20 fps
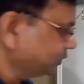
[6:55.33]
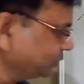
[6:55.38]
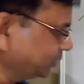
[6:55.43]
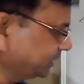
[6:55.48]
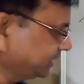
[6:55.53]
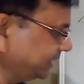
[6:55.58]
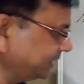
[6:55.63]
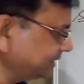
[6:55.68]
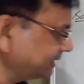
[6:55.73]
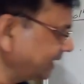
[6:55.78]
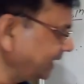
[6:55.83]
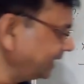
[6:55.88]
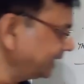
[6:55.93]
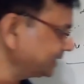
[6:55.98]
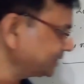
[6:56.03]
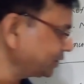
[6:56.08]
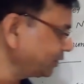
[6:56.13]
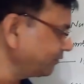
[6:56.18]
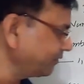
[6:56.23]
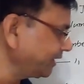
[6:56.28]
So this
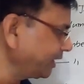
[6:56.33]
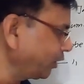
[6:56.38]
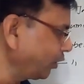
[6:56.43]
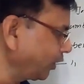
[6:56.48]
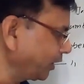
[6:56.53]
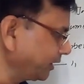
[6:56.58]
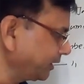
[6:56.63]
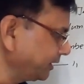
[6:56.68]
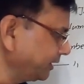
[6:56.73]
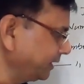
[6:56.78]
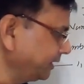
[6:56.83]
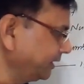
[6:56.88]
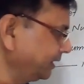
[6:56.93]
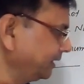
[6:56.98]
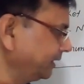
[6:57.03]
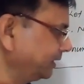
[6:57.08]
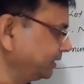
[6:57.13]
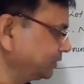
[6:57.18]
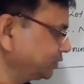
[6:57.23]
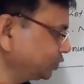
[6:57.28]
relation we got.
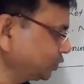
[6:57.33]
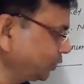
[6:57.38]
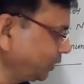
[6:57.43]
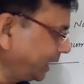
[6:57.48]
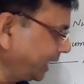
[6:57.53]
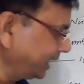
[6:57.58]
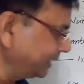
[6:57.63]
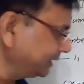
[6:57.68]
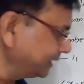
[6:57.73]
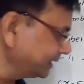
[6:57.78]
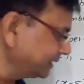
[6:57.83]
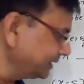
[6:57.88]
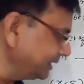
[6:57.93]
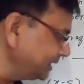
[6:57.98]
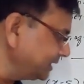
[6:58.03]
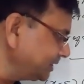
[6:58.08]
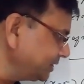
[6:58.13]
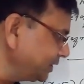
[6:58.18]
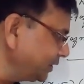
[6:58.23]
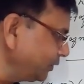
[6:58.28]
So either
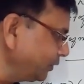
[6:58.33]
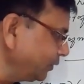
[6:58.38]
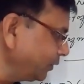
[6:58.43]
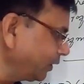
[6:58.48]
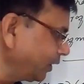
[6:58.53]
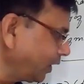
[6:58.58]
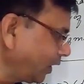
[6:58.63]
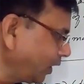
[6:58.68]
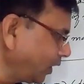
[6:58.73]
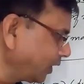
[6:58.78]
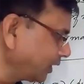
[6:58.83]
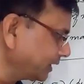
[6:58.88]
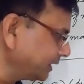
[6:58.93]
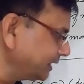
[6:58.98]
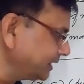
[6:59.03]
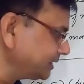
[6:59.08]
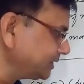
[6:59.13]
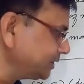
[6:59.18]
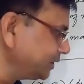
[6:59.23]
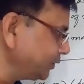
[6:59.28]
this 0 or
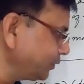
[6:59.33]
this